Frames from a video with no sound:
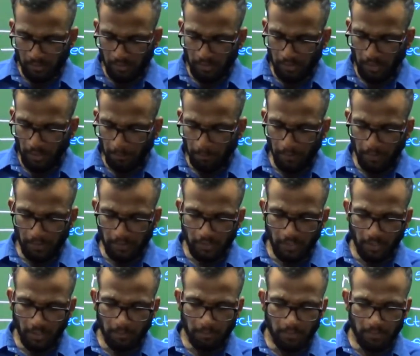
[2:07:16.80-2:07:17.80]
yeah, page
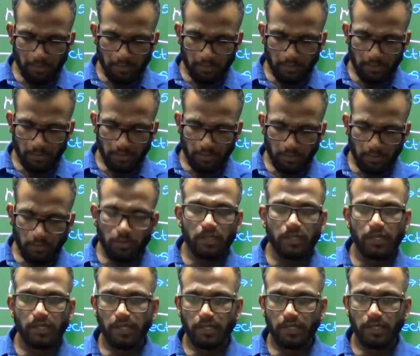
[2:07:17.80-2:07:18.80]
number not
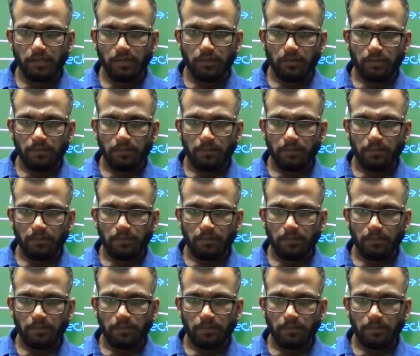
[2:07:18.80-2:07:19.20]
correct, no?